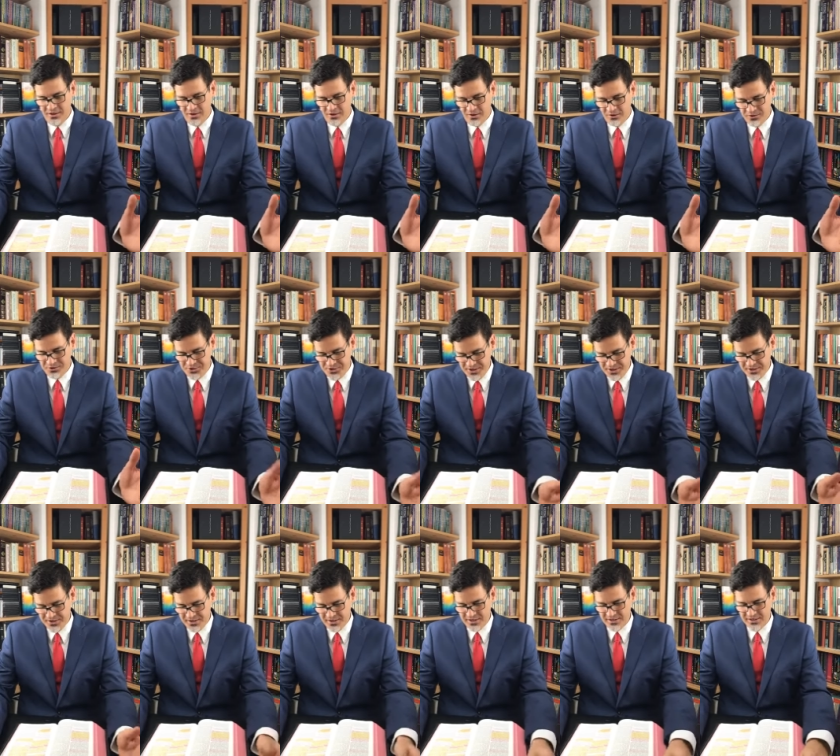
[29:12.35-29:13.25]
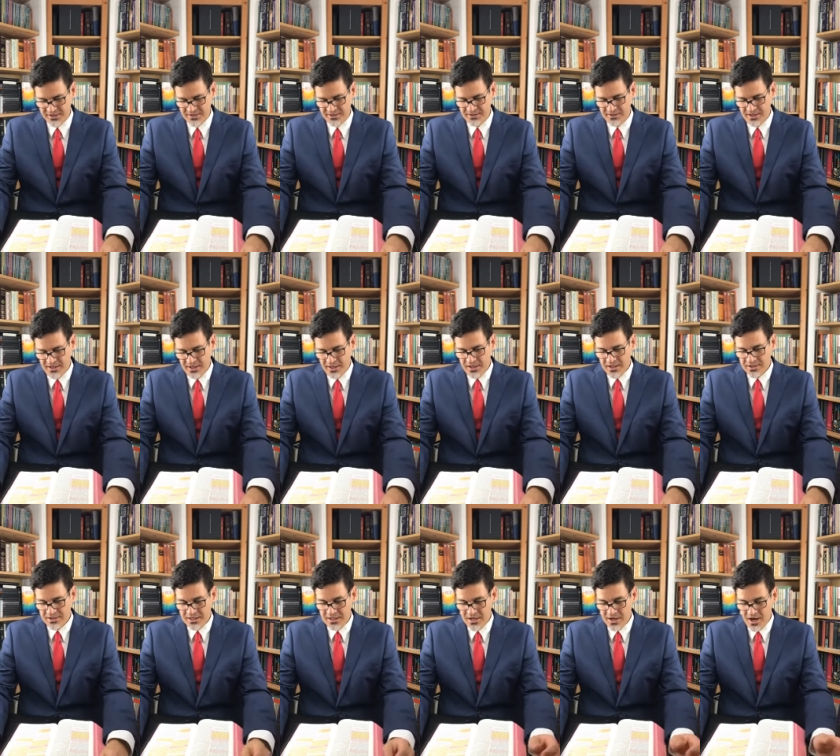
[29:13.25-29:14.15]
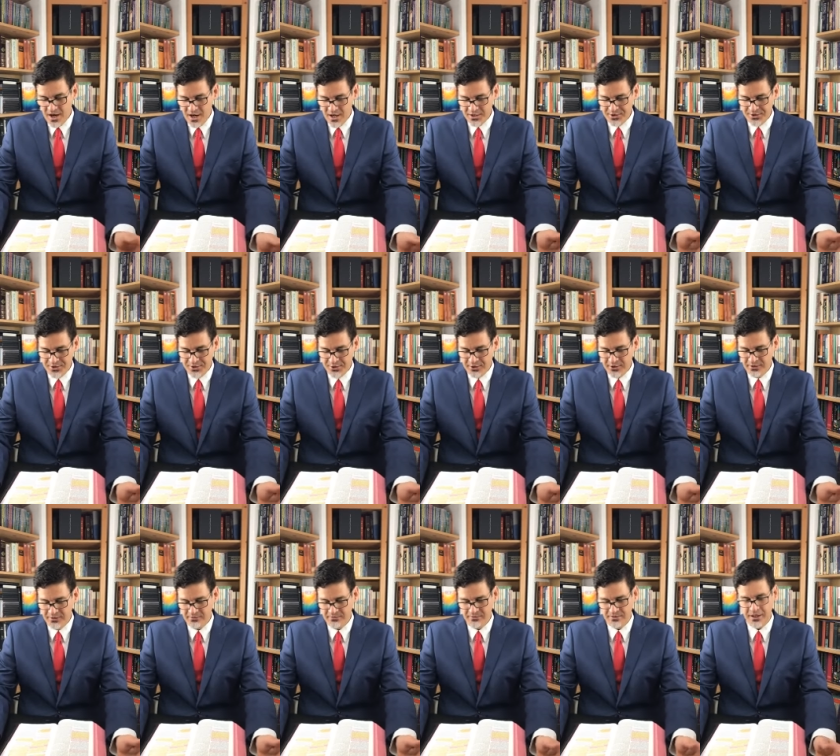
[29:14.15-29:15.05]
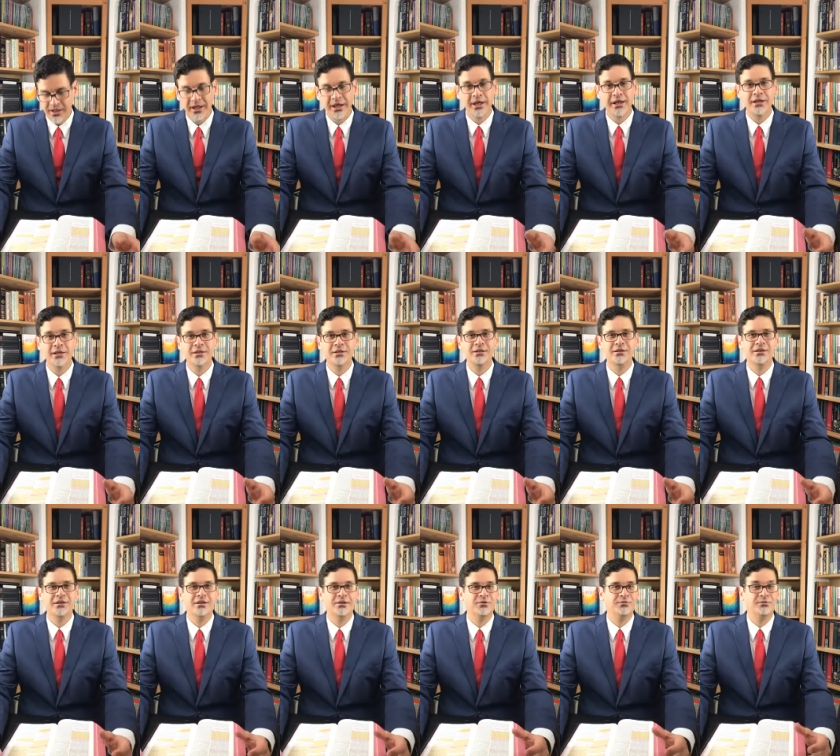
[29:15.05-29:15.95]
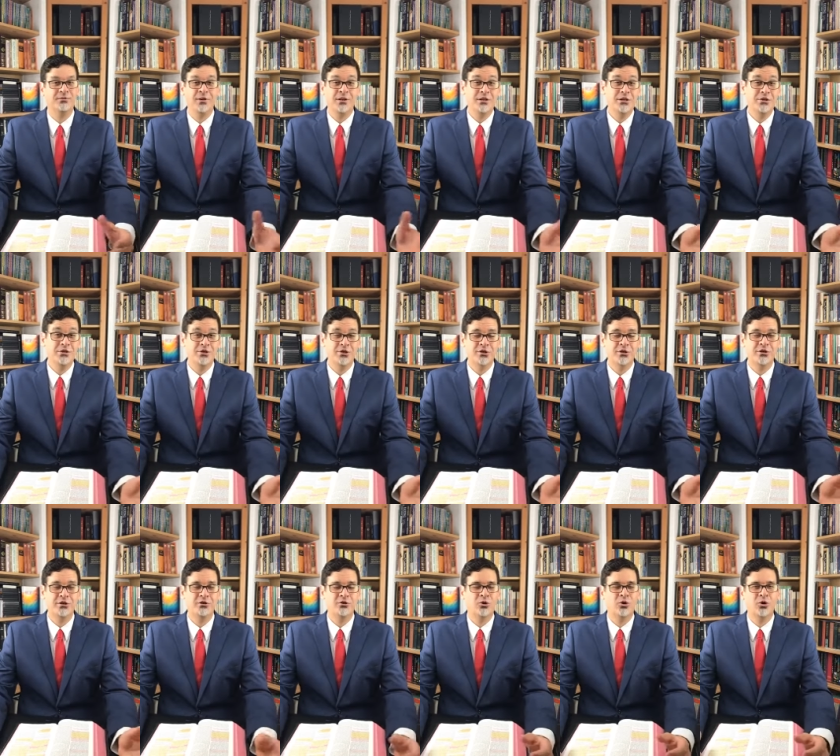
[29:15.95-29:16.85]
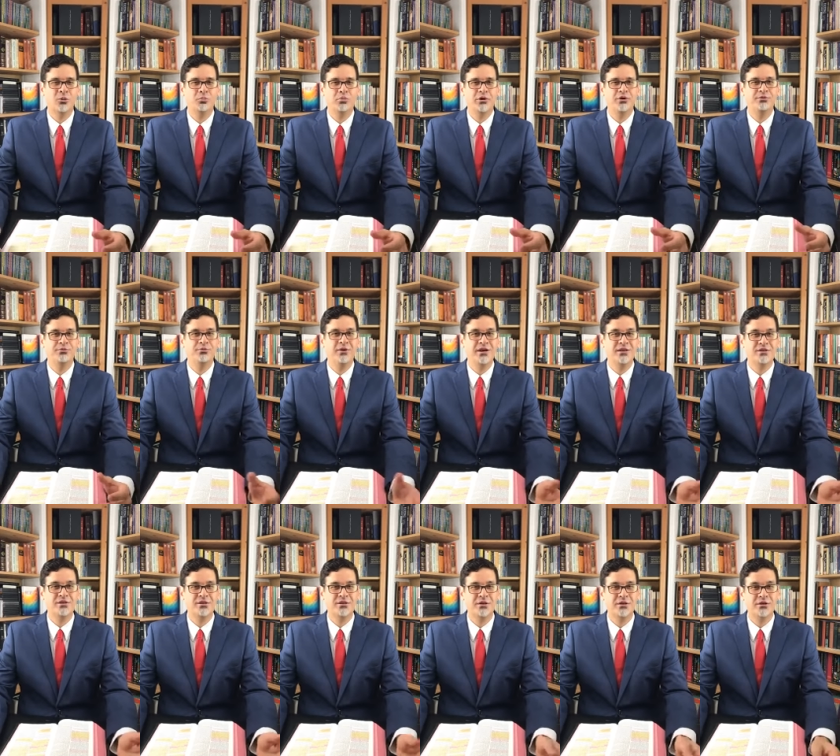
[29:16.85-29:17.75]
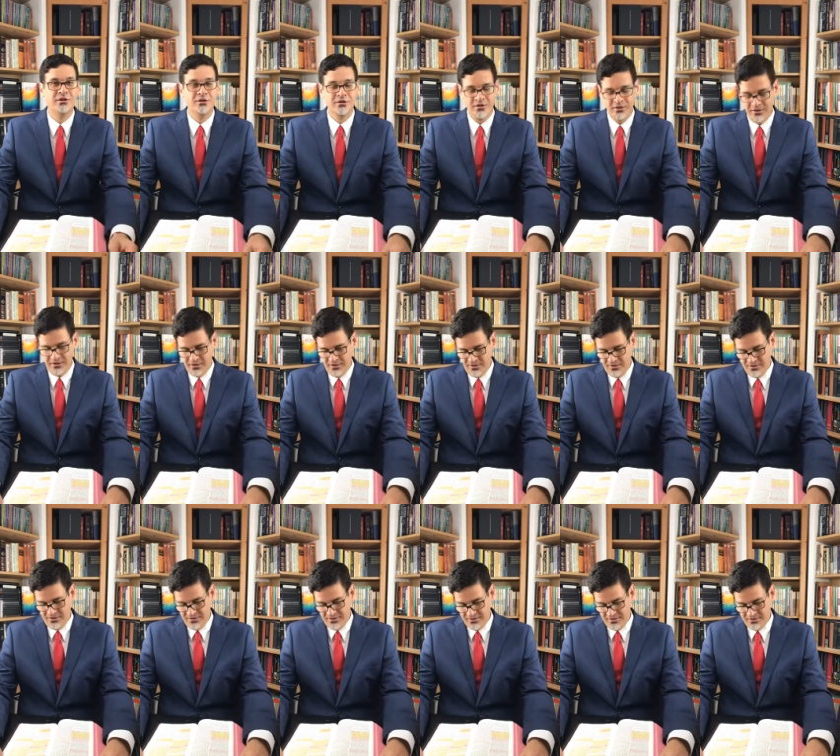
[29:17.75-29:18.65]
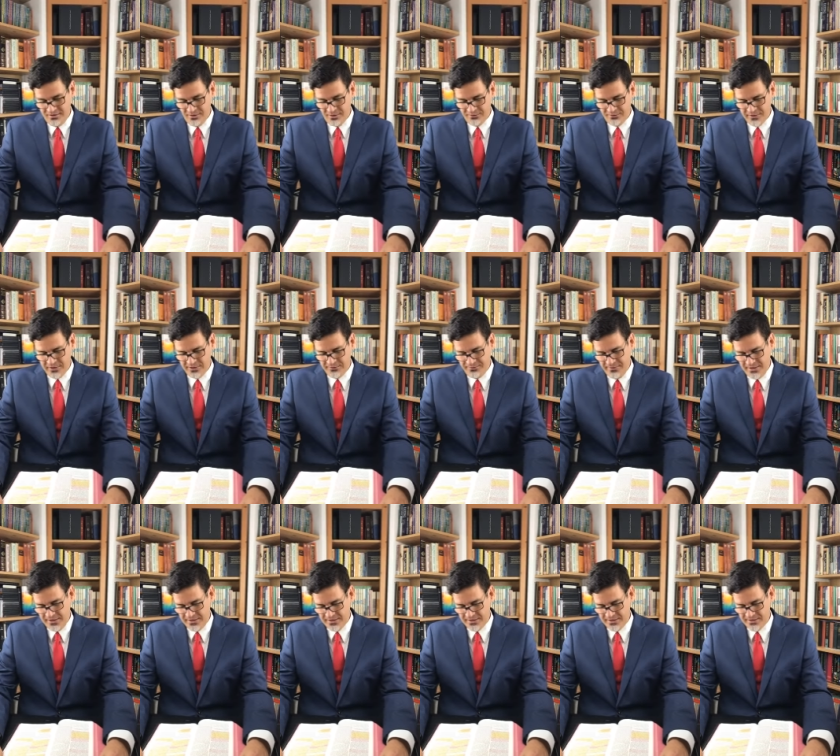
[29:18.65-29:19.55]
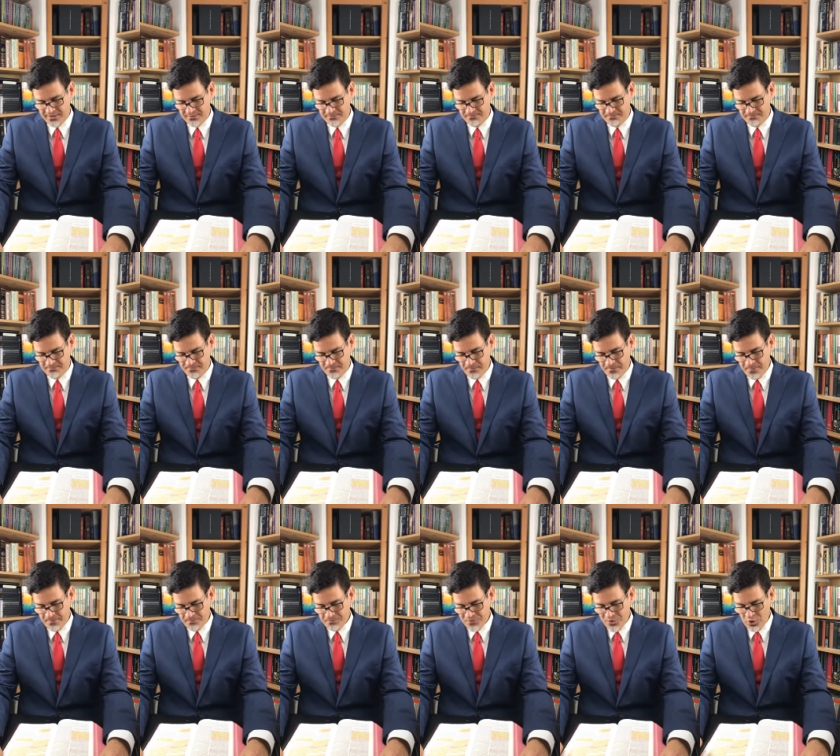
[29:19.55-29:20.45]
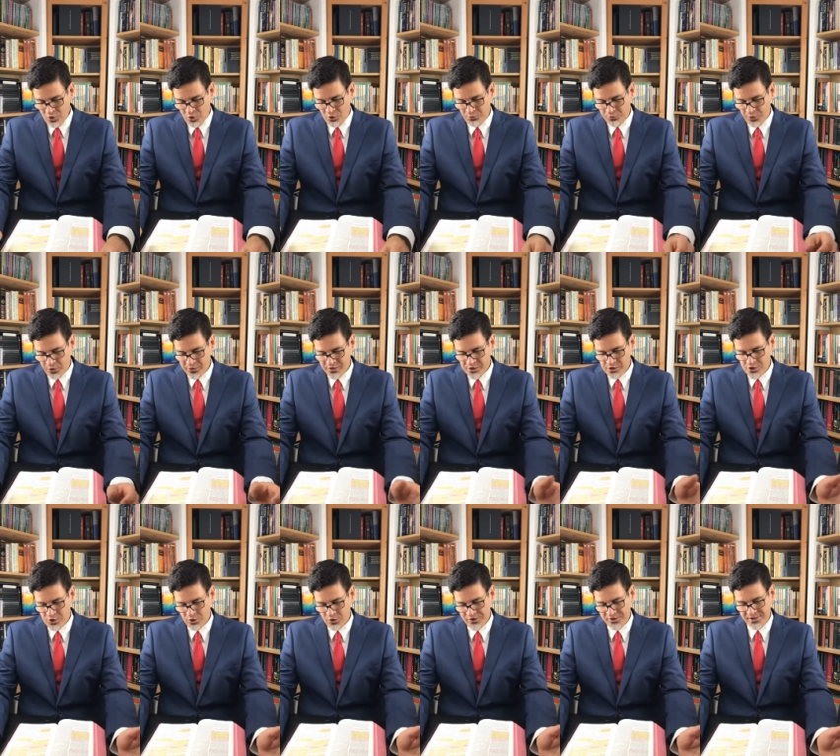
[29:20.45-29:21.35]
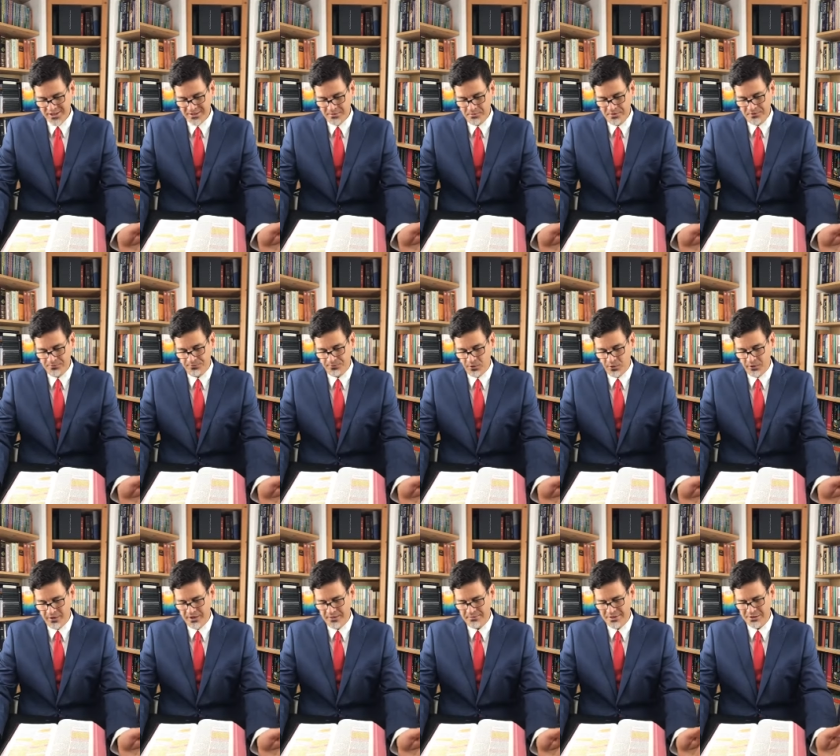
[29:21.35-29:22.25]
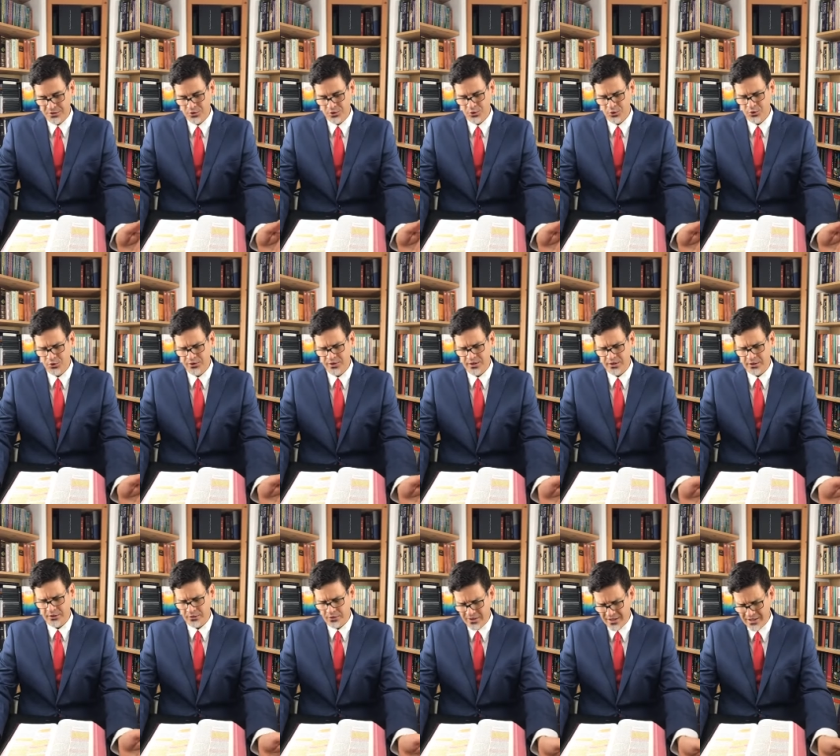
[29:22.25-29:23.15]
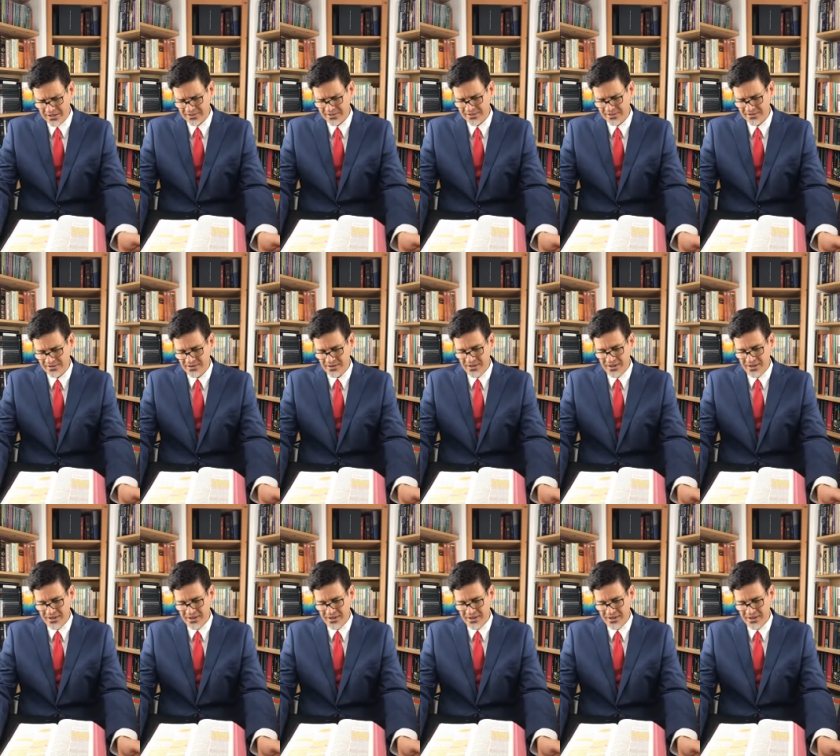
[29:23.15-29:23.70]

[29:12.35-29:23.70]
on Jesus the author and finisher or perfecter of our faith, who for the joy set before him endured the cross,